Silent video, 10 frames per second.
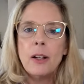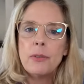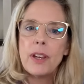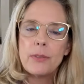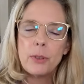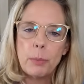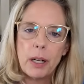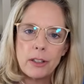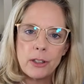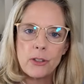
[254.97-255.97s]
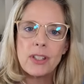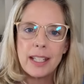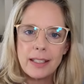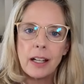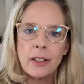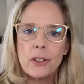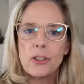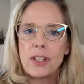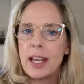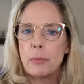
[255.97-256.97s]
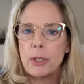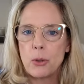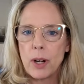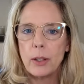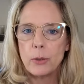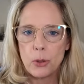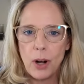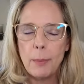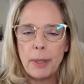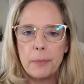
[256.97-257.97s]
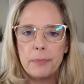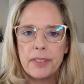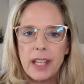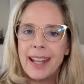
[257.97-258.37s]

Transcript: Unfaithful partners need to understand betrayal trauma.